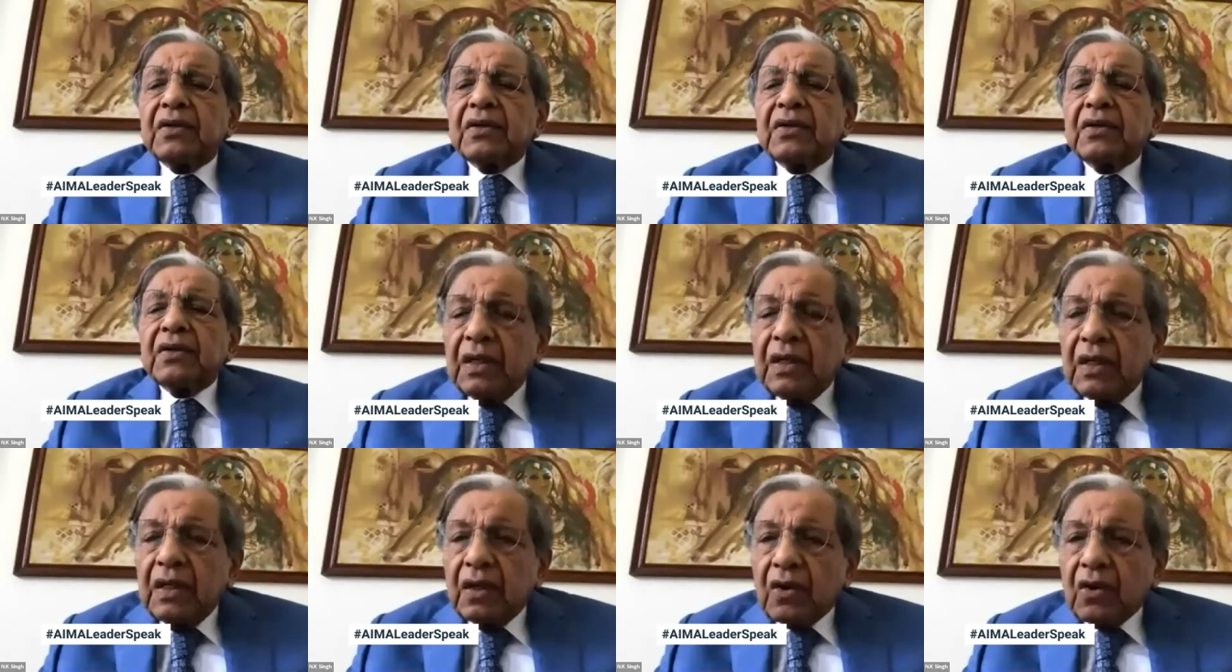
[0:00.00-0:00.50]

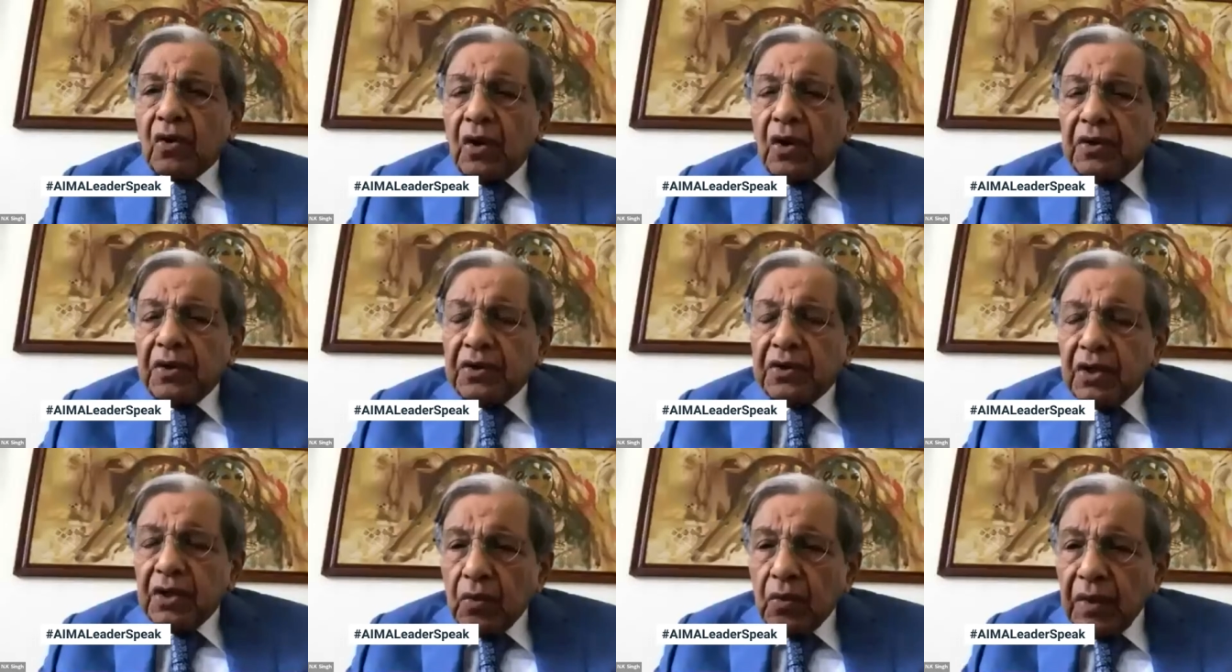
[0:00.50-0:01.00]
the
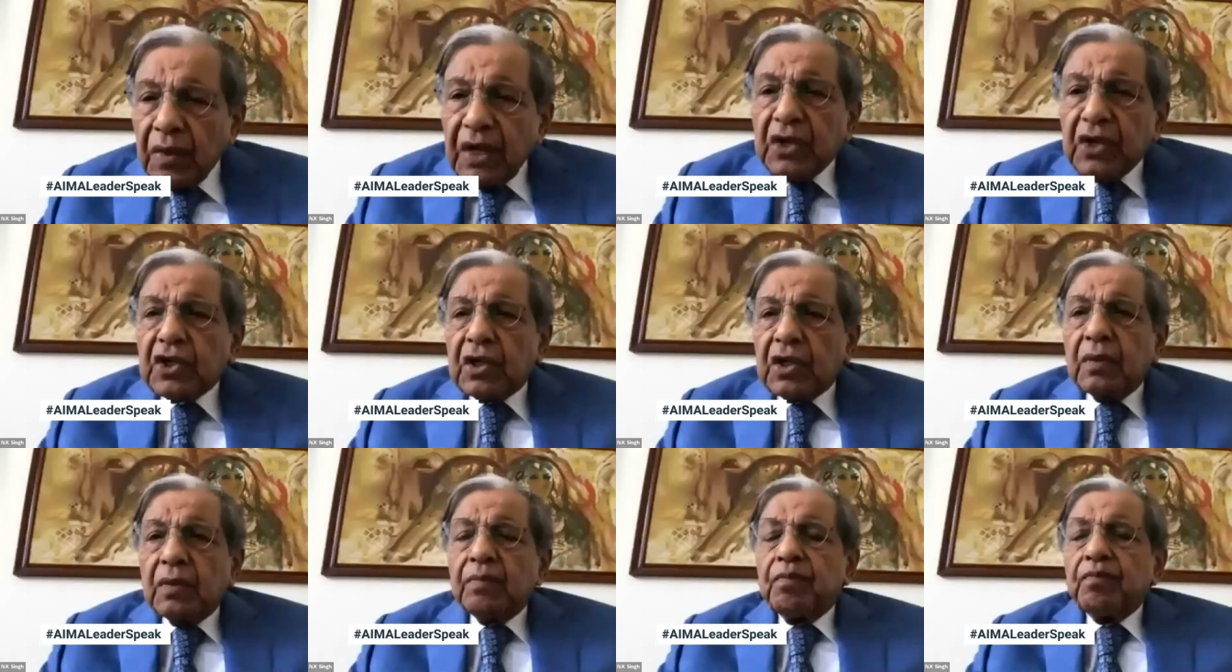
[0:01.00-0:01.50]

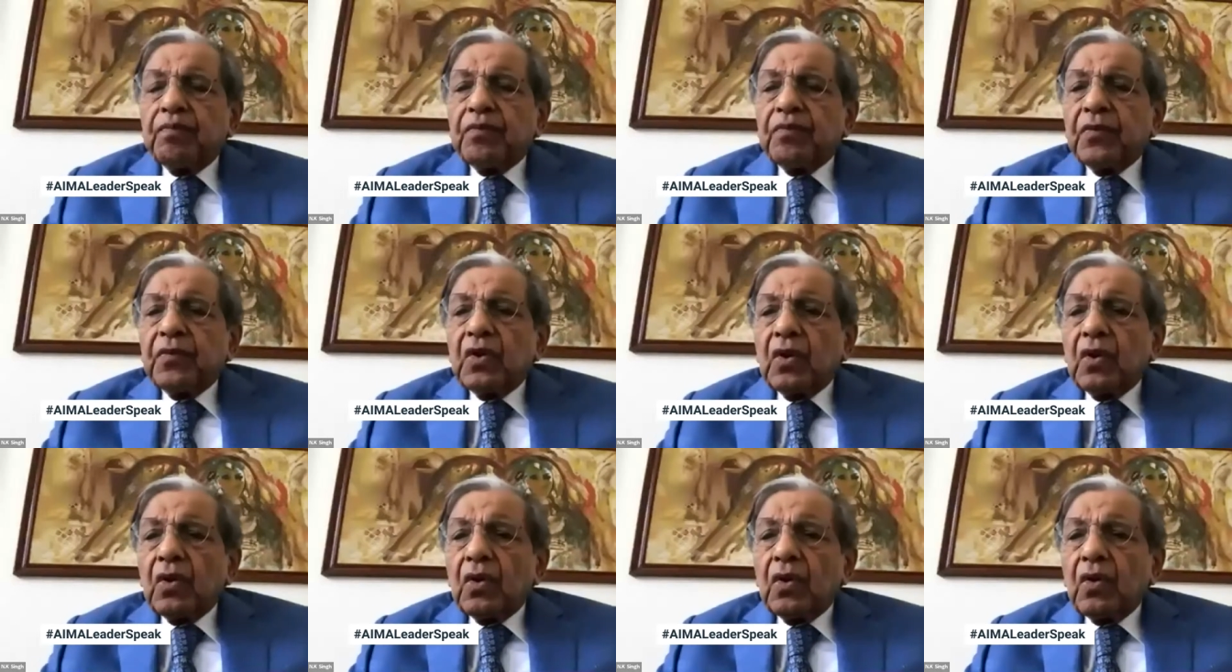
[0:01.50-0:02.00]
continuation
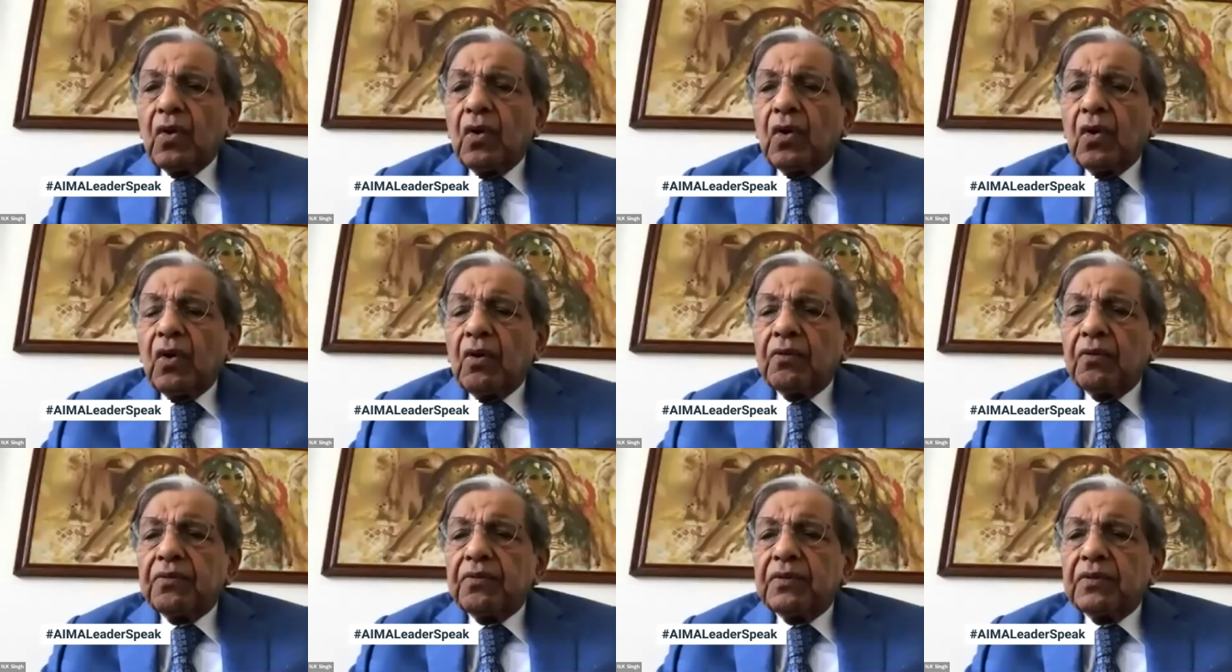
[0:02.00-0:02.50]
of
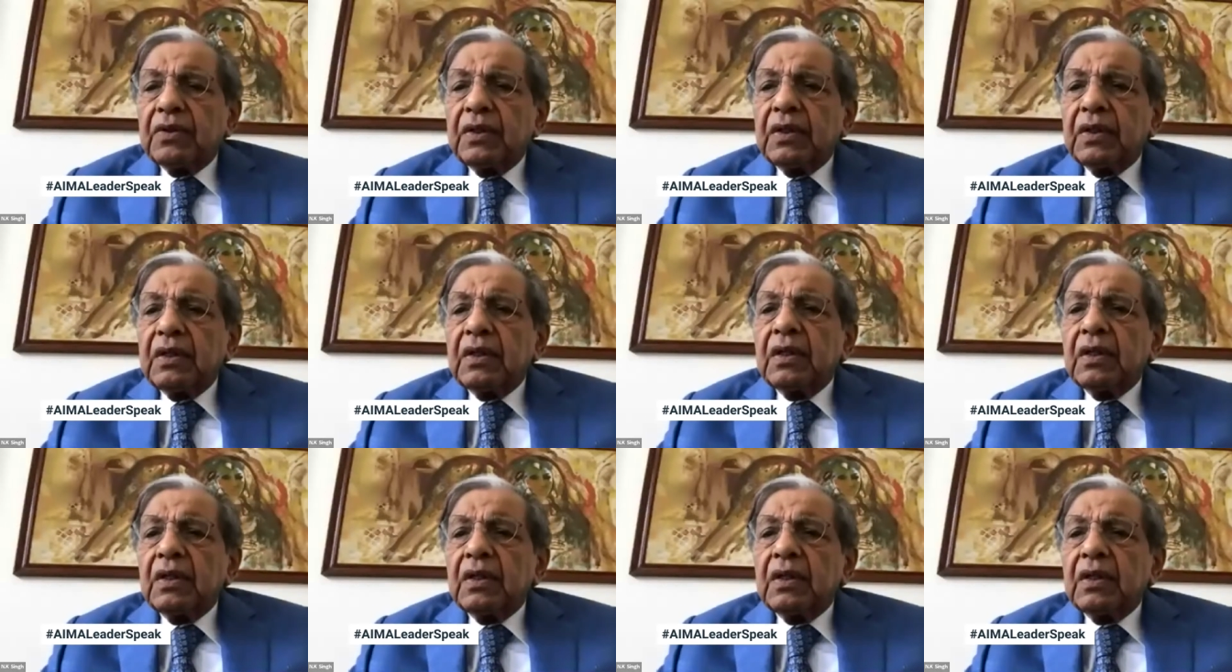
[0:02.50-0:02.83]
the